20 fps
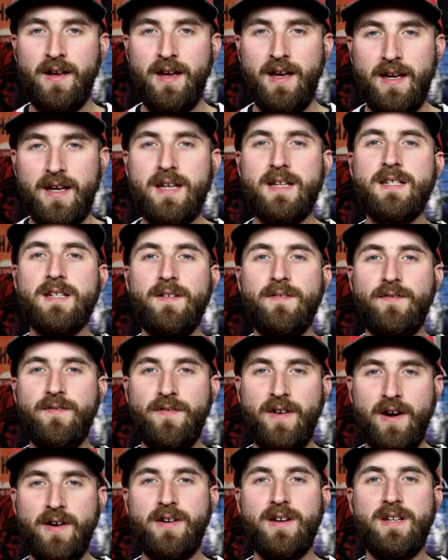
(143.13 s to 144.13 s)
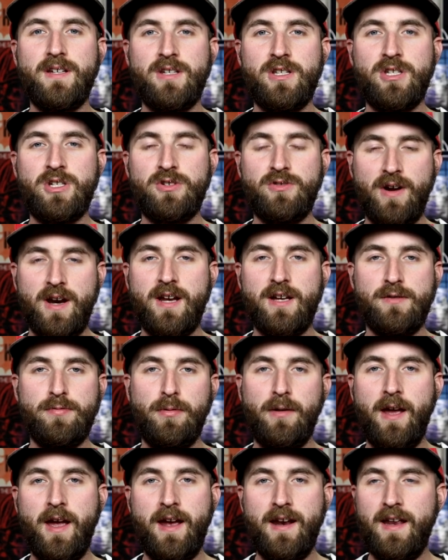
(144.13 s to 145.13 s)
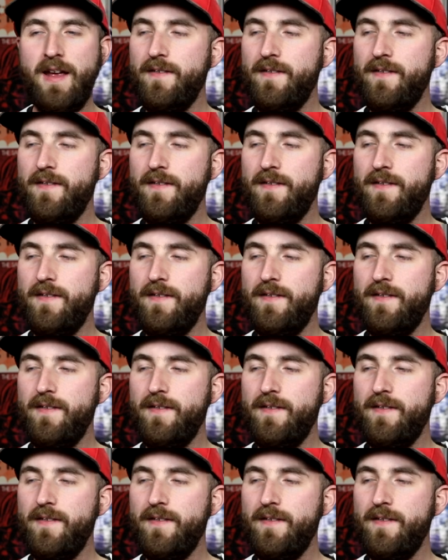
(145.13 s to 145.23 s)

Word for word: It is a very strange plan.